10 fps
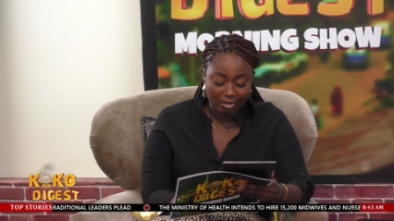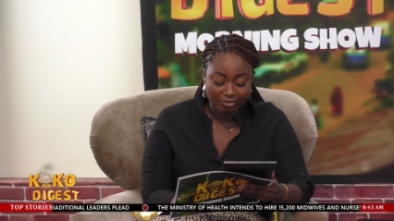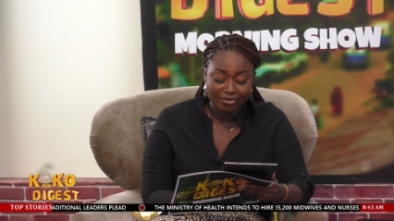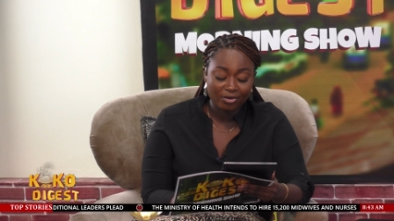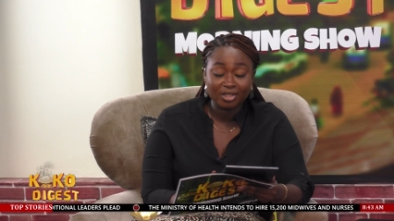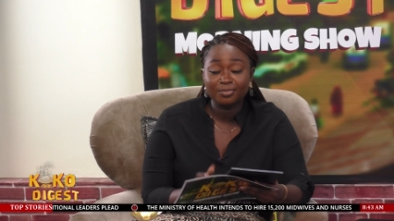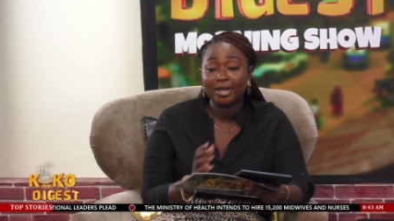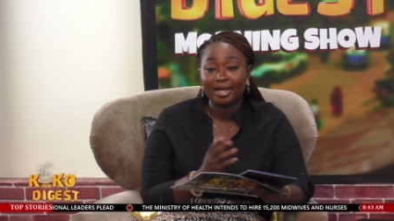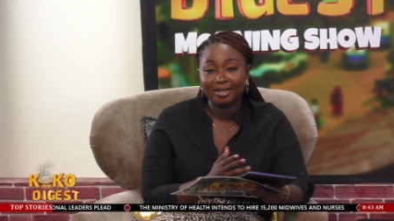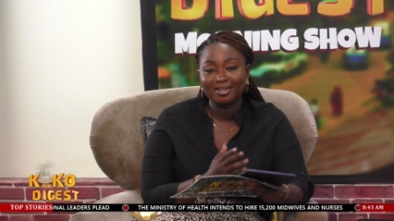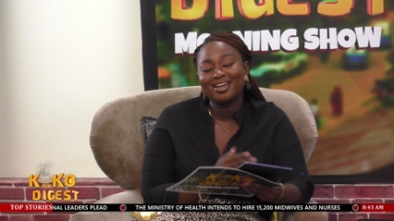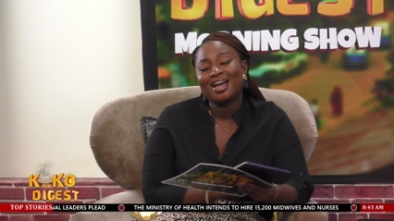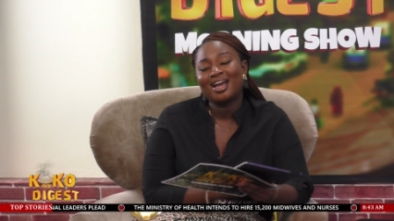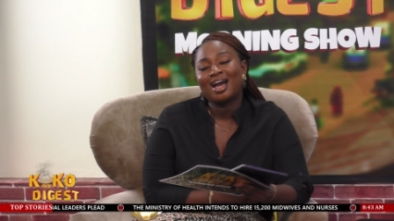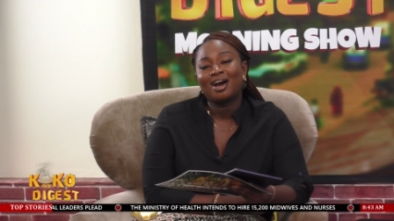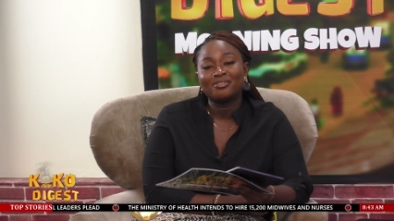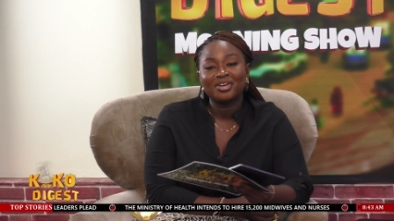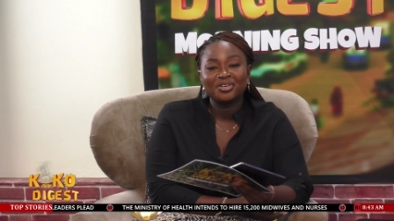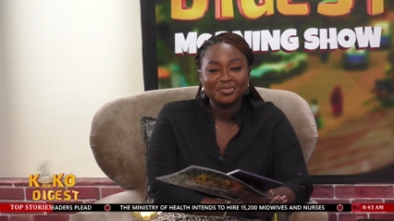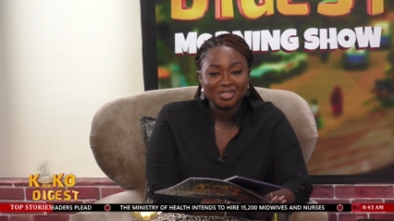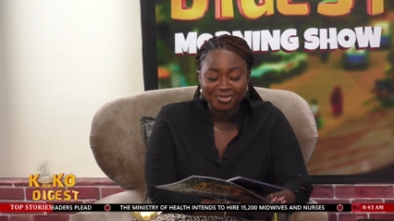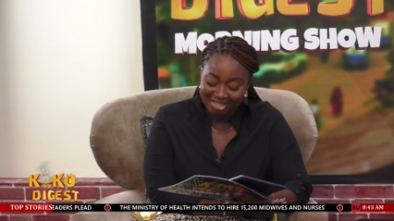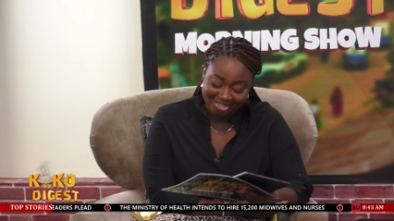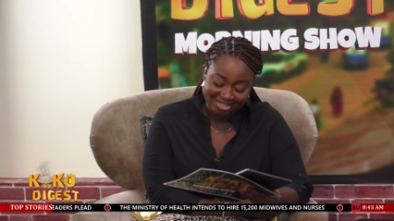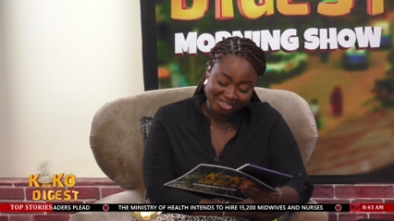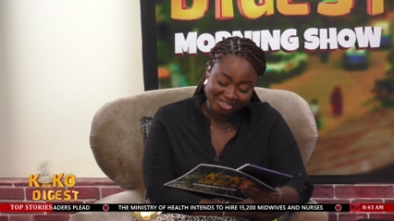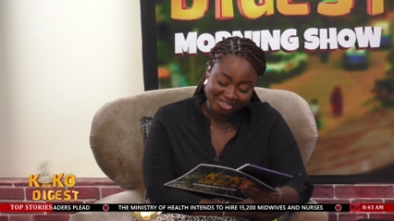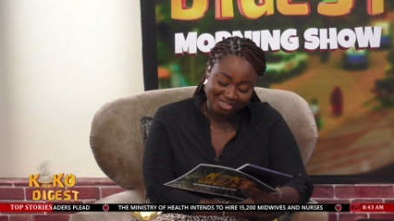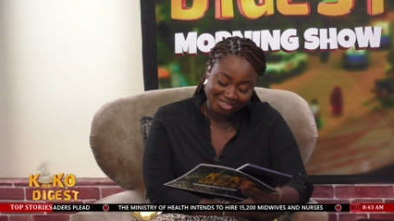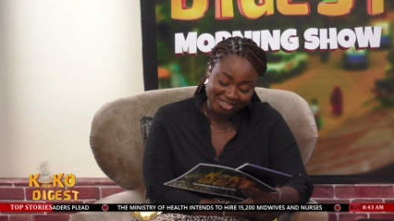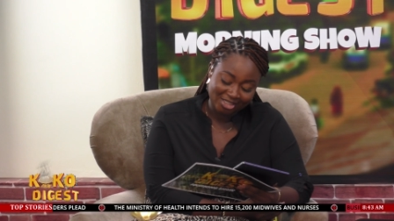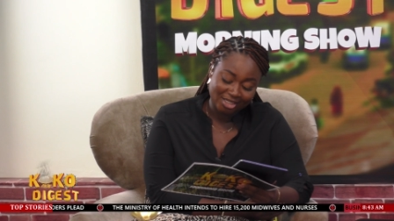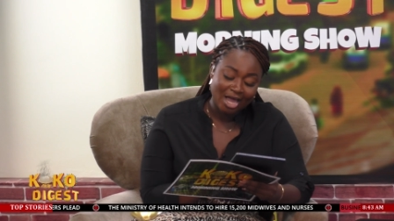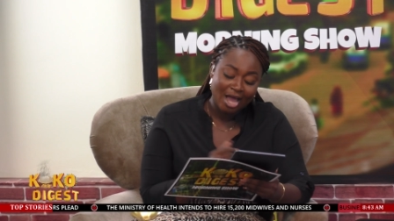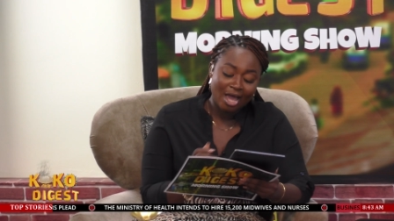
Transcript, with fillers: in Ghana, founded by our very own Miss Brittany Techi.